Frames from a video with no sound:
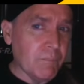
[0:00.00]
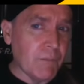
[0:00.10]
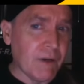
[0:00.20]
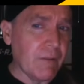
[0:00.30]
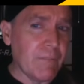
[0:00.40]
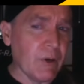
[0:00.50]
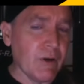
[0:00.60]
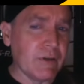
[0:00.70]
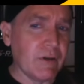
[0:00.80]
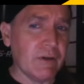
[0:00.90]
but in
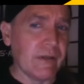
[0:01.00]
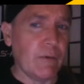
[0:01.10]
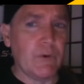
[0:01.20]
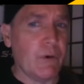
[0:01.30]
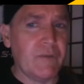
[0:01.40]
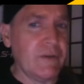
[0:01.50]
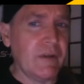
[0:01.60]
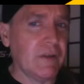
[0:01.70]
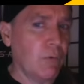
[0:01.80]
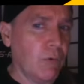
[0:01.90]
America, like it was always
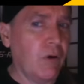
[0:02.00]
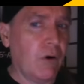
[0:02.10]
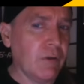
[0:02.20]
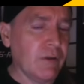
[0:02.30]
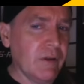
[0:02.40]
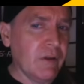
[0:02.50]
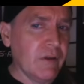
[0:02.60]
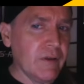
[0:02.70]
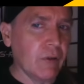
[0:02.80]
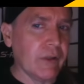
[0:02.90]
hitting the wall.
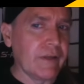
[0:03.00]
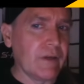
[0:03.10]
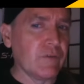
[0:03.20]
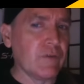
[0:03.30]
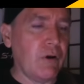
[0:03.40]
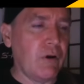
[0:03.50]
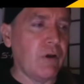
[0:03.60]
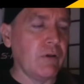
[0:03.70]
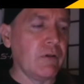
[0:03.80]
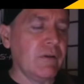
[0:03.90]
You know, like Gus
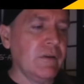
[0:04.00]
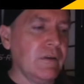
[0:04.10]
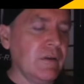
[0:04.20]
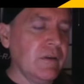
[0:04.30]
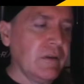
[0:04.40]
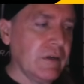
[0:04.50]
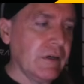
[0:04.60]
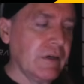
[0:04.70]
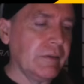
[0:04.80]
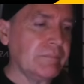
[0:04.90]
Hall.
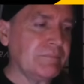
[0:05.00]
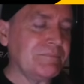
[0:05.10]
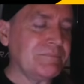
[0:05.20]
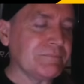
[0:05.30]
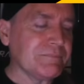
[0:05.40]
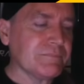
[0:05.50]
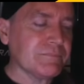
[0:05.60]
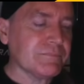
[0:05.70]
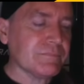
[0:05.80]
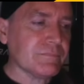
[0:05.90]
Um,
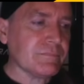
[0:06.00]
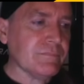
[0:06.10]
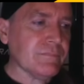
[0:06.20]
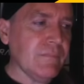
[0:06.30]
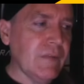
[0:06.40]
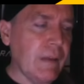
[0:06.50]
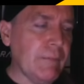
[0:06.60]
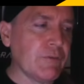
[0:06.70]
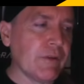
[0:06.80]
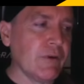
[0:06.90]
I
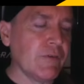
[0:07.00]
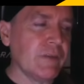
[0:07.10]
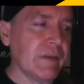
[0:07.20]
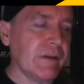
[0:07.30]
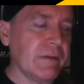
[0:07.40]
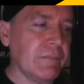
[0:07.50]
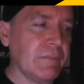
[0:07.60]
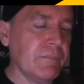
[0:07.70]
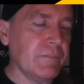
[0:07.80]
mean, it's an interesting